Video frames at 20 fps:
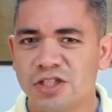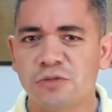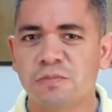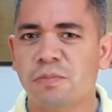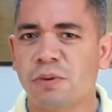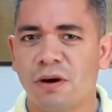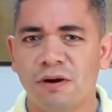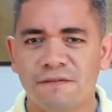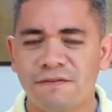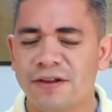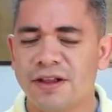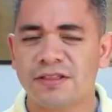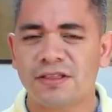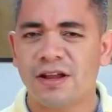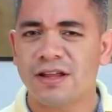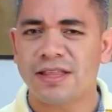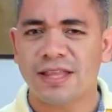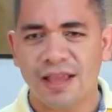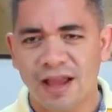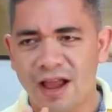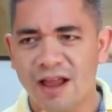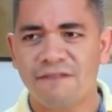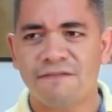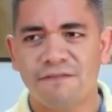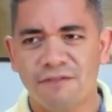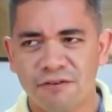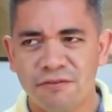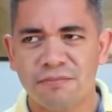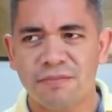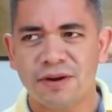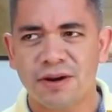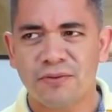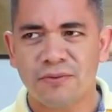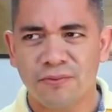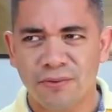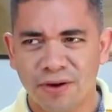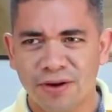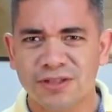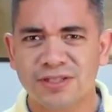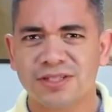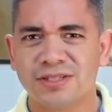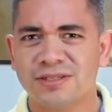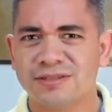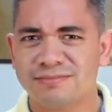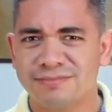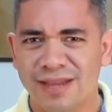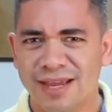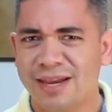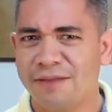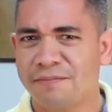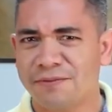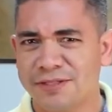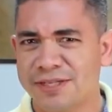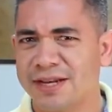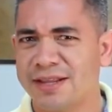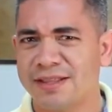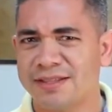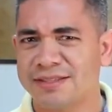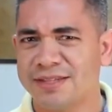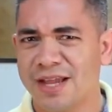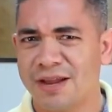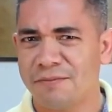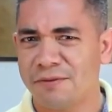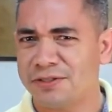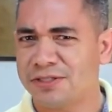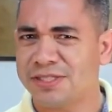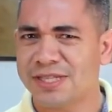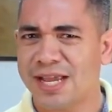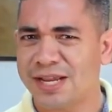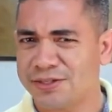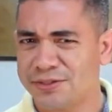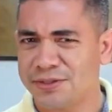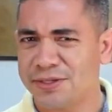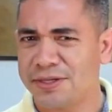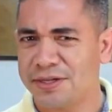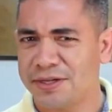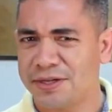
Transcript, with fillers: is perfect on the iPhone, but it works ninety percent of the time, which is actually